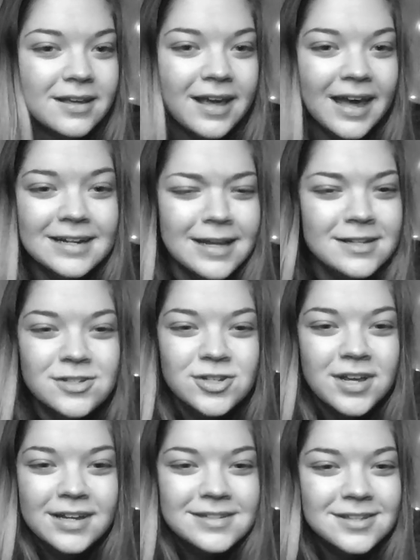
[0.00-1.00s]

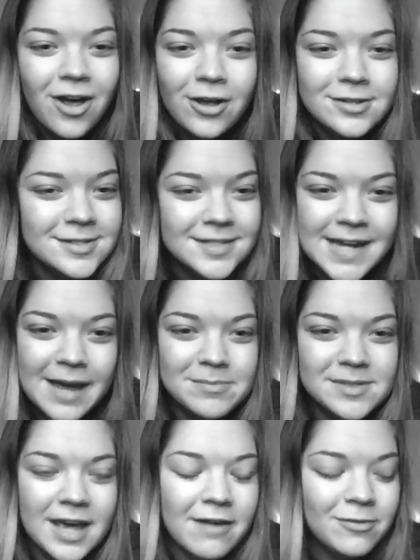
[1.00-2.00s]
it's all
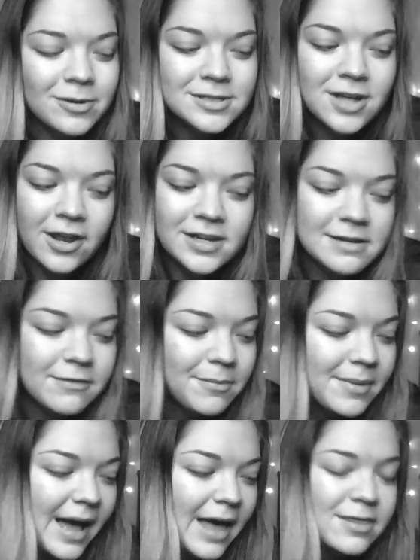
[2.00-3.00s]
steps. Everyone's on a different
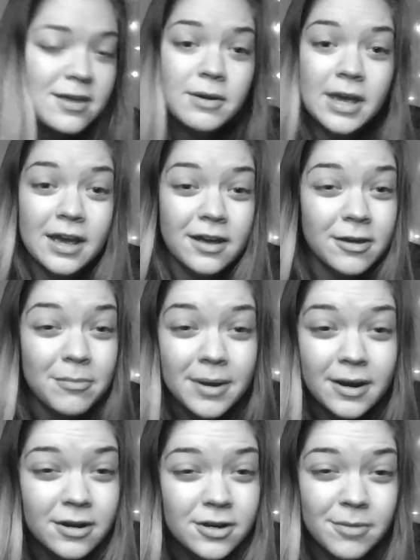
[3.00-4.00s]
path. You can't
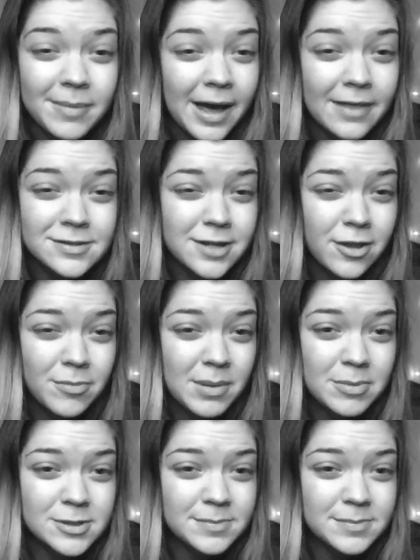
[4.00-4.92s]
compare your path to other people's